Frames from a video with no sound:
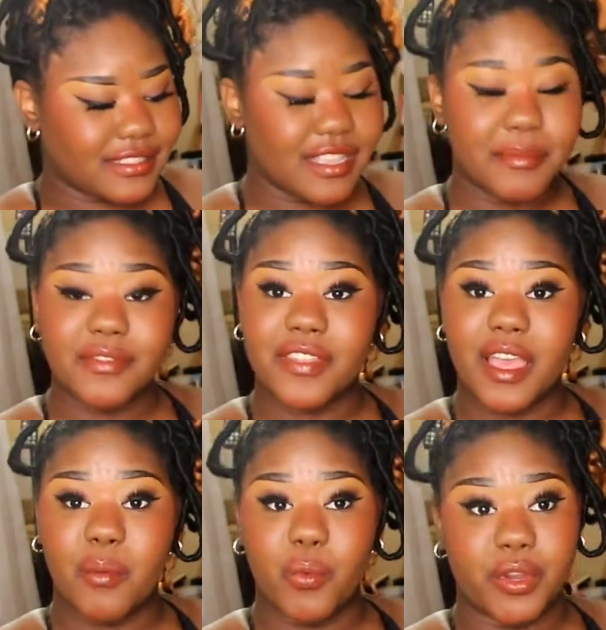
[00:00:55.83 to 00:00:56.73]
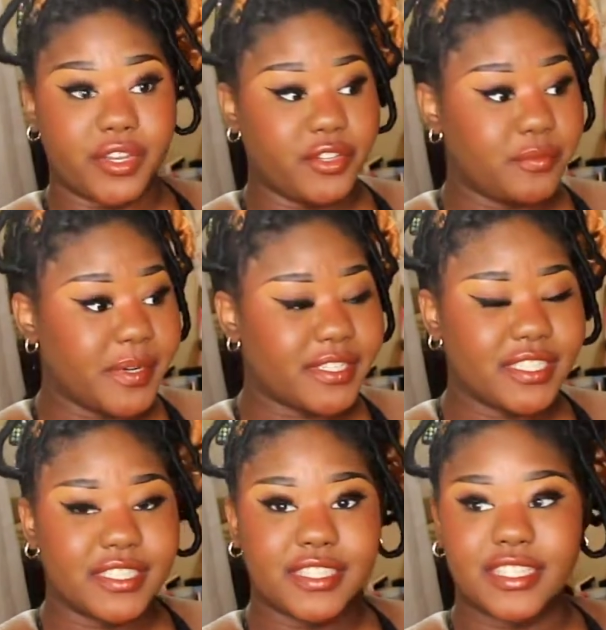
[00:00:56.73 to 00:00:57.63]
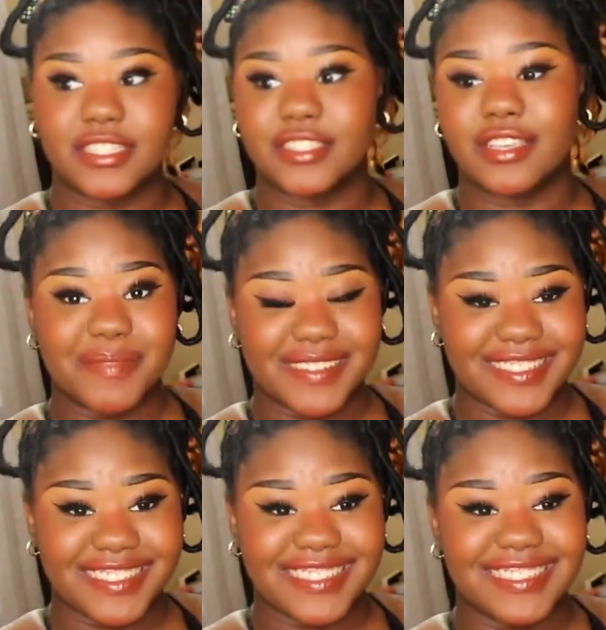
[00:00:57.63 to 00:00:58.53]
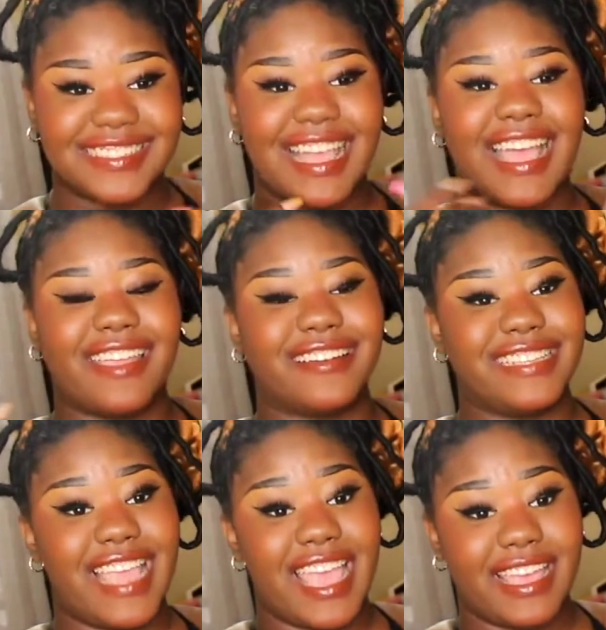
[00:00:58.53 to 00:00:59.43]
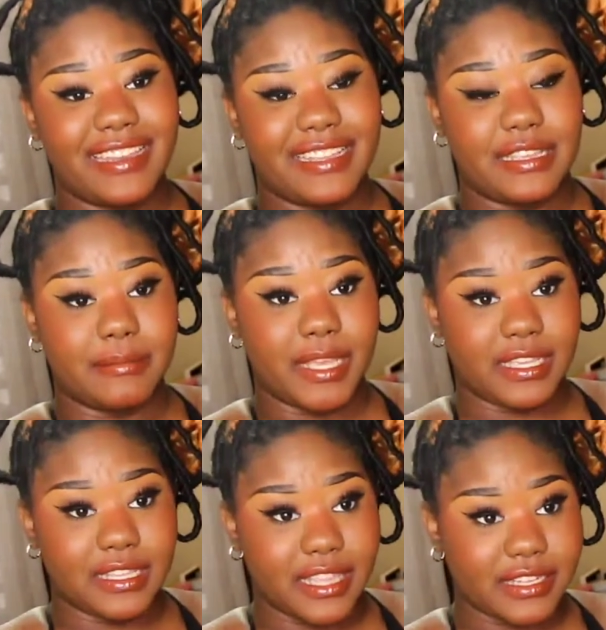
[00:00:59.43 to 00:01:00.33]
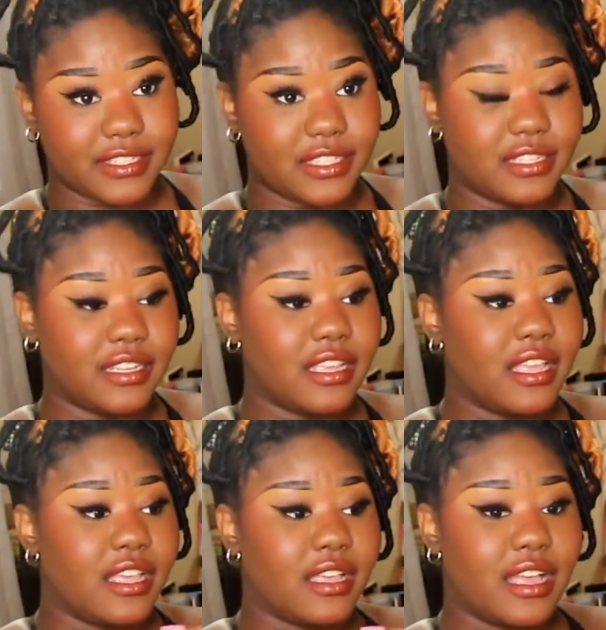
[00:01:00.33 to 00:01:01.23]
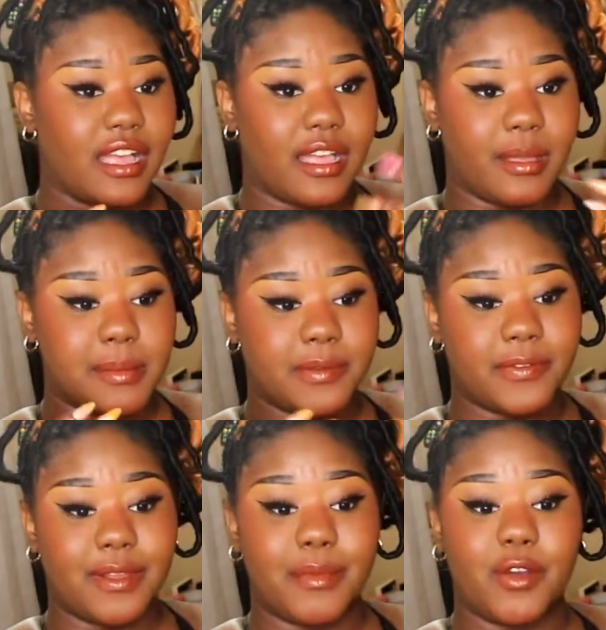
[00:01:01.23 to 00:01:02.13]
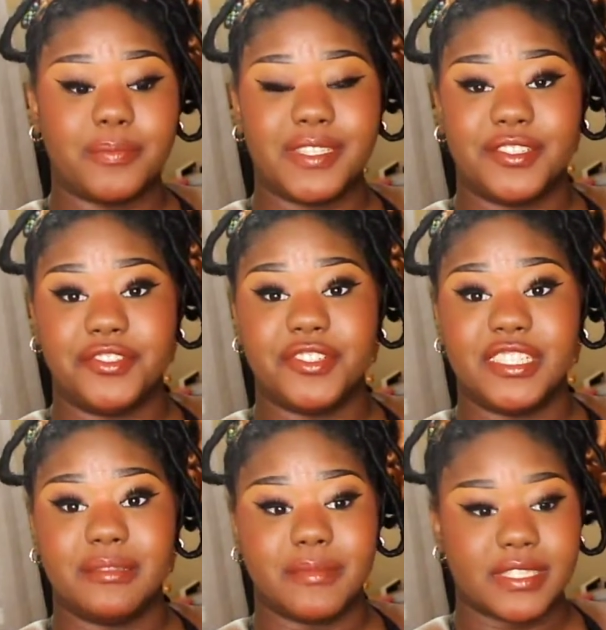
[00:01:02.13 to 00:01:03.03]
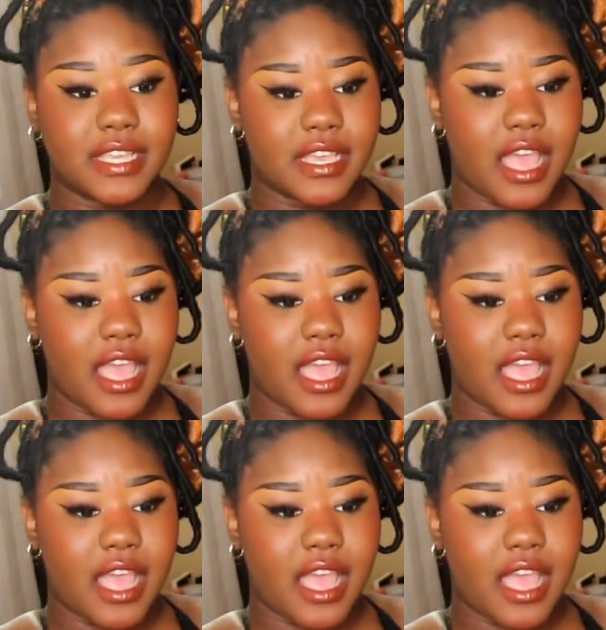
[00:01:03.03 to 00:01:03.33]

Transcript: Some of them were new purchases or purchases I already had in my collection from Hopes and Dreams.